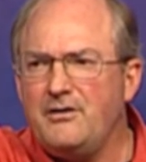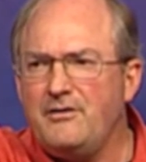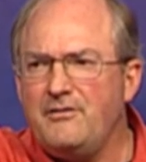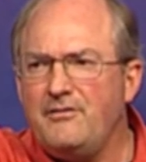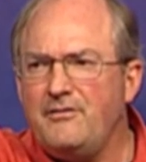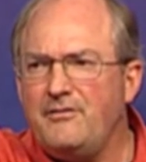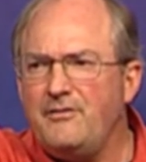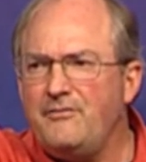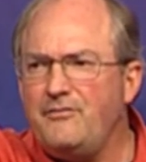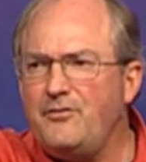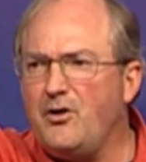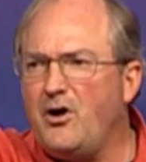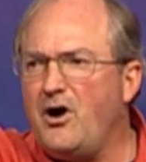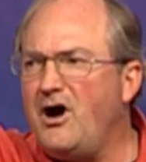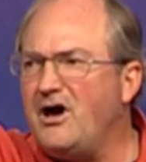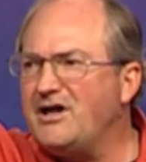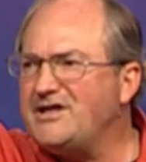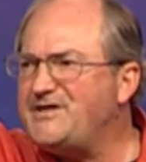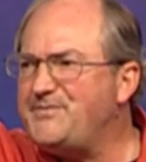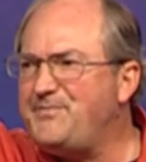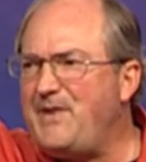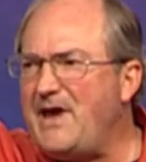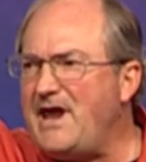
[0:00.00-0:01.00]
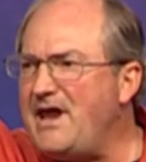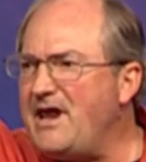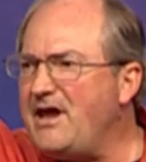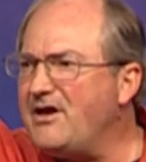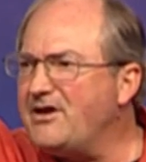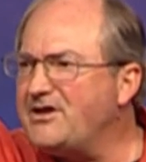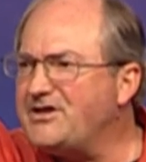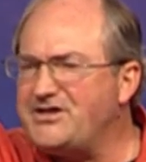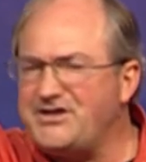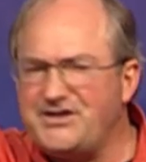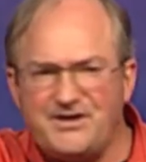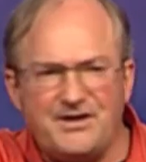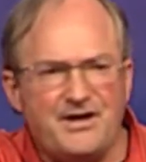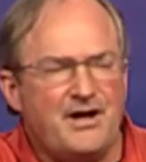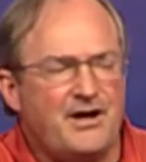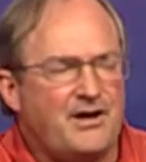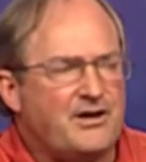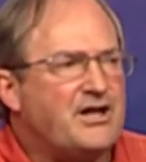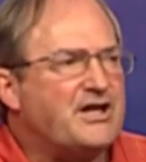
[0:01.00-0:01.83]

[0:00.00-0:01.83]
If your heart's beating, it's, it's